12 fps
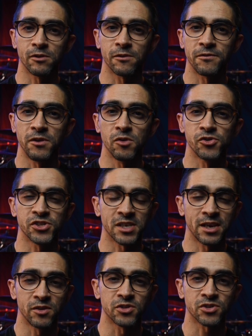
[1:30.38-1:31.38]
you a few just to
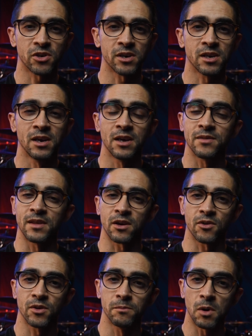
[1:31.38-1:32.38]
get you started that
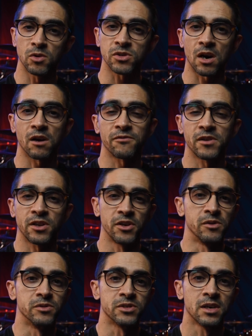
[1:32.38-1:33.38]
are the most often
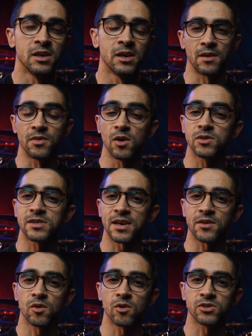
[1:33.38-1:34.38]
used. And those
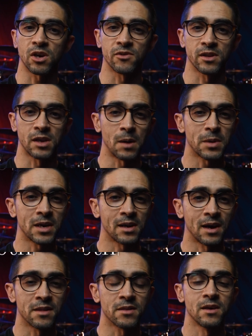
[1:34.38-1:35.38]
ninth chords are the dominant
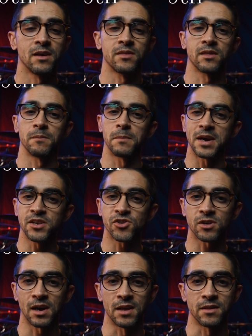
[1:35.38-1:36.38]
ninth, the
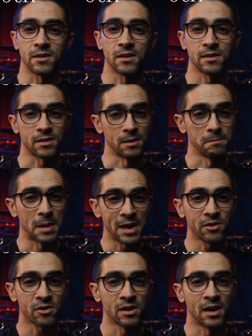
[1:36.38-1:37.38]
major ninth, the
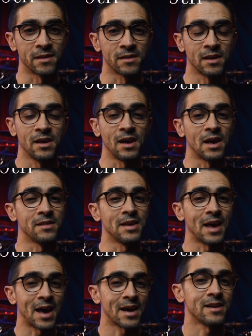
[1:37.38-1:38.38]
minor ninth, and
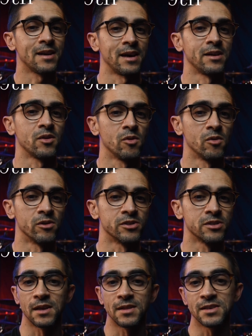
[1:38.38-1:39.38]
the add 9
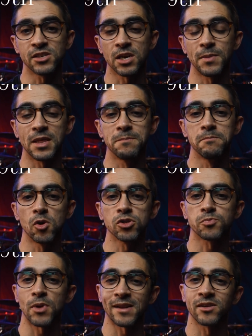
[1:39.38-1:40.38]
chords. Now these are going to be the
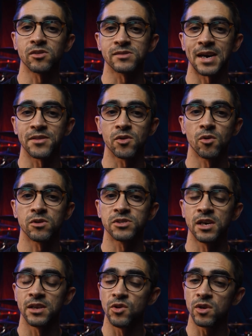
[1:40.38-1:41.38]
most practical ninth
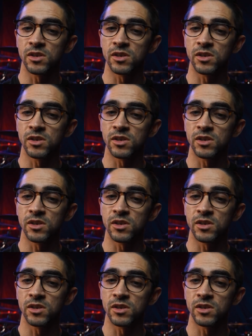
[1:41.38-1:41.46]
chords you